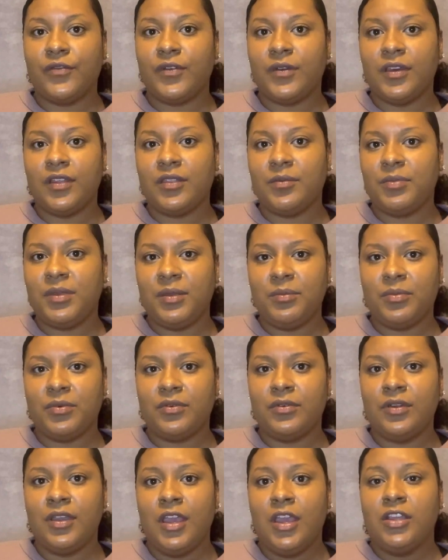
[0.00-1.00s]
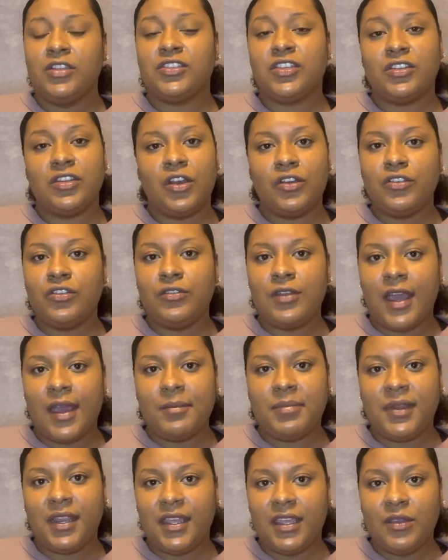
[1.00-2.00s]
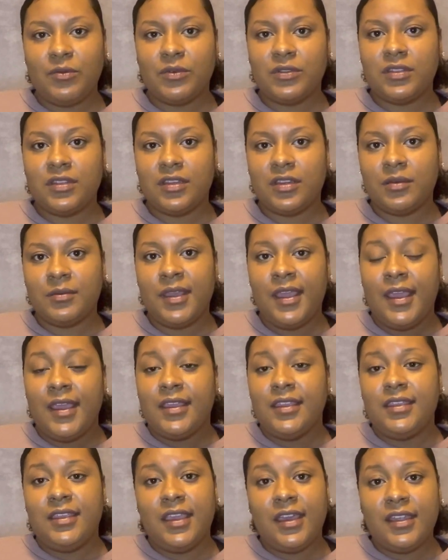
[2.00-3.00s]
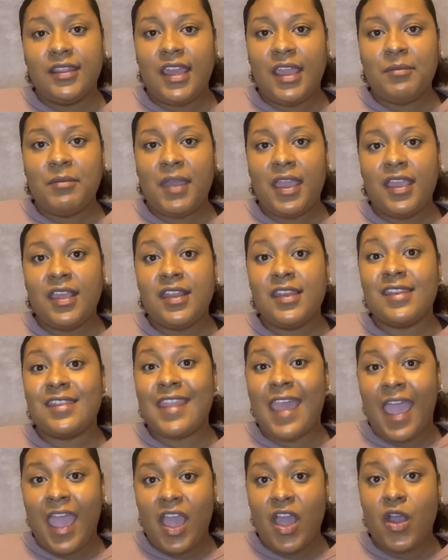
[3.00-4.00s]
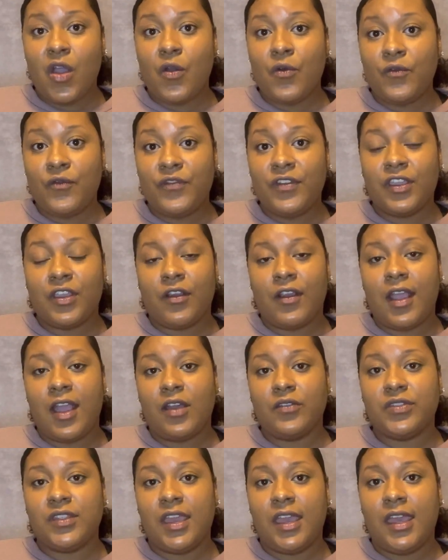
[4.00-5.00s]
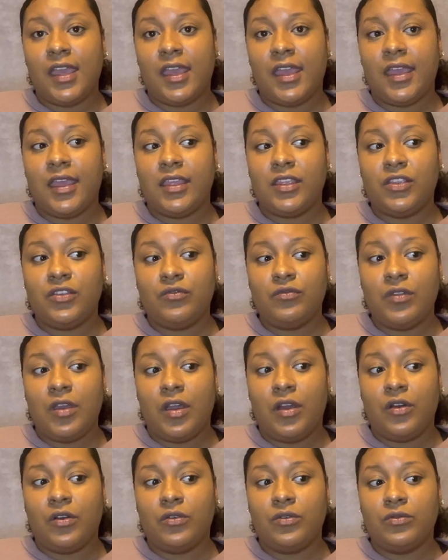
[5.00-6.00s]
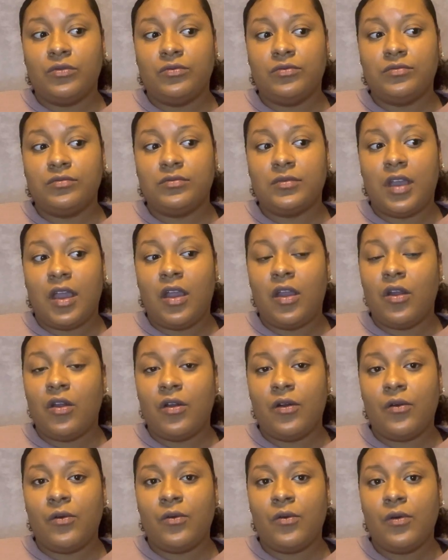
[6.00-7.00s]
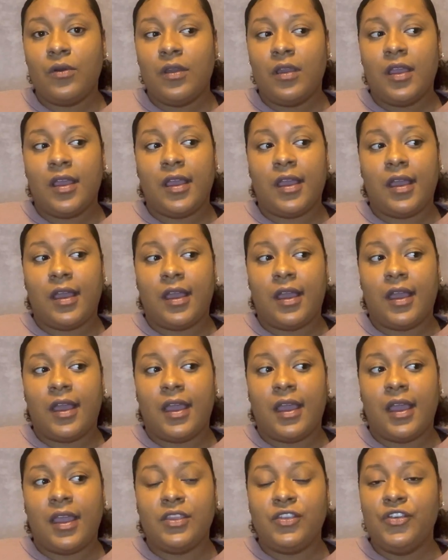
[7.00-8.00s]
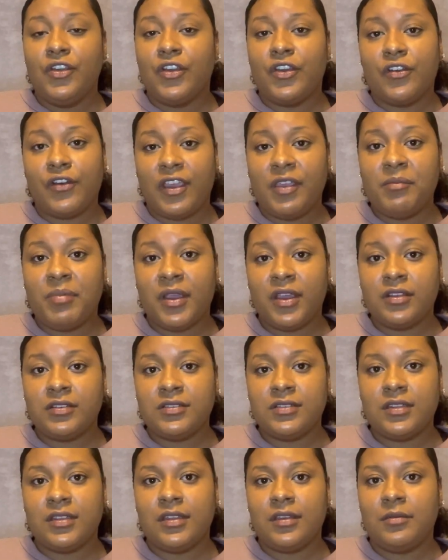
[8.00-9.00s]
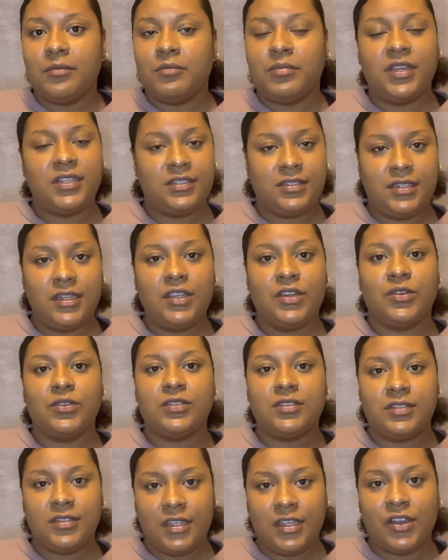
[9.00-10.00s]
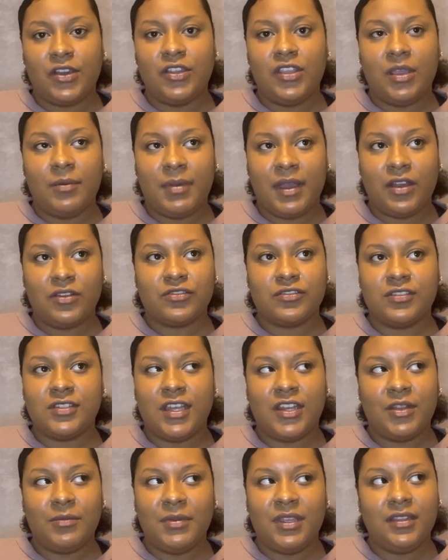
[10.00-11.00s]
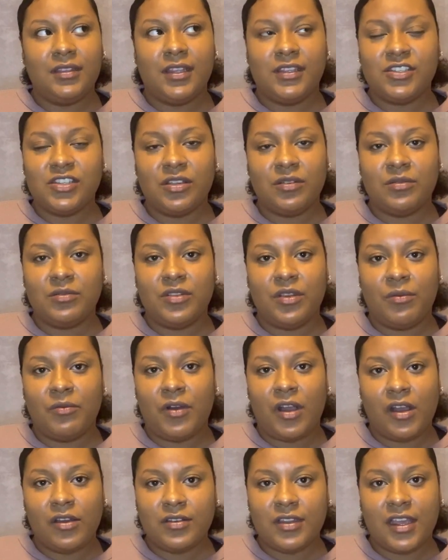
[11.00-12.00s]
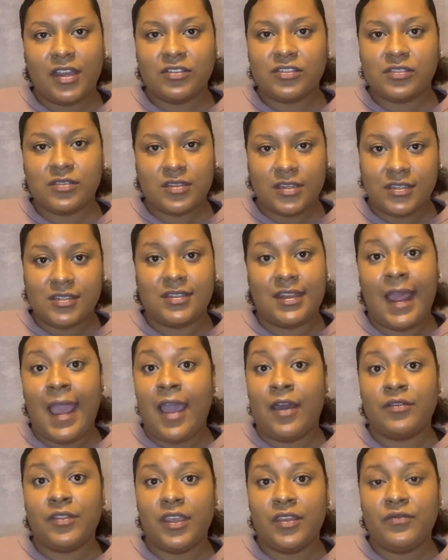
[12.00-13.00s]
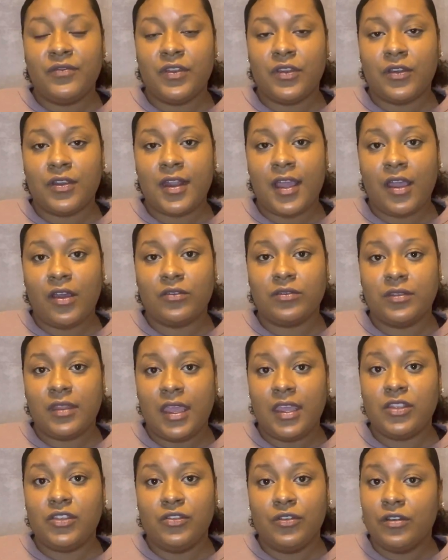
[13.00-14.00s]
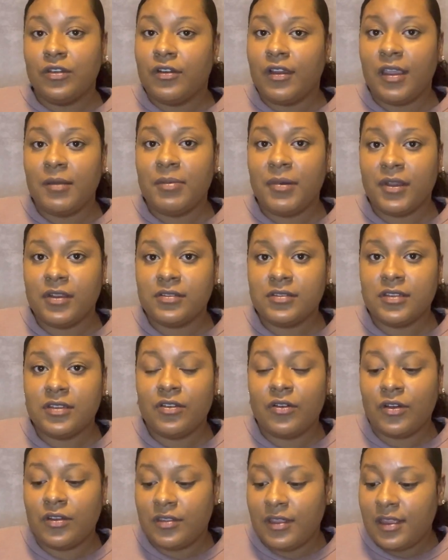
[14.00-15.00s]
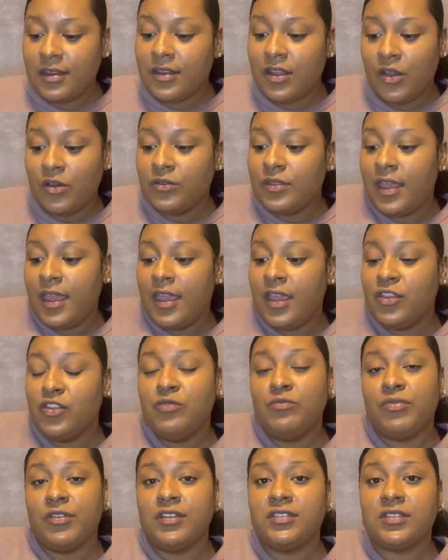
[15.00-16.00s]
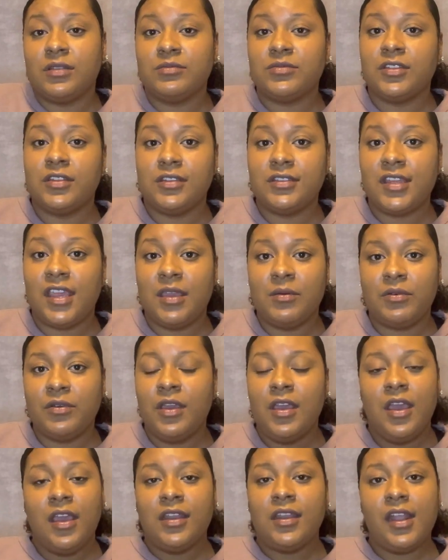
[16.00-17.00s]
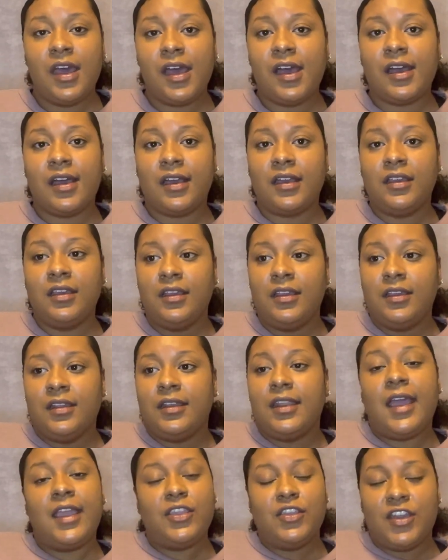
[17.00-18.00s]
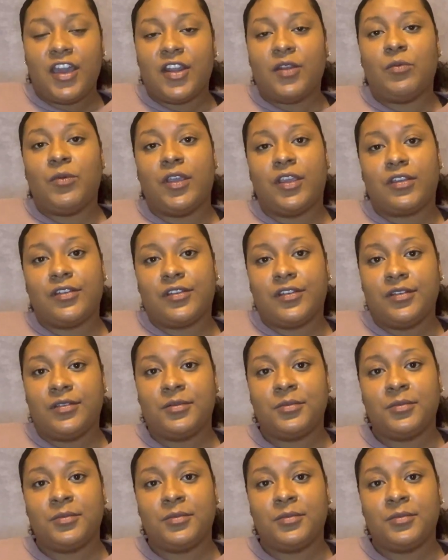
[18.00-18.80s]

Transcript: for other people to know you're not playing with them. Yeah, they may now figure out that, oh, you're a great person, but still stick on your boundaries. That don't mean let your wall down just because now they figured out that you're a great person, or they know that you bring something to the table. Nah, now you got to work.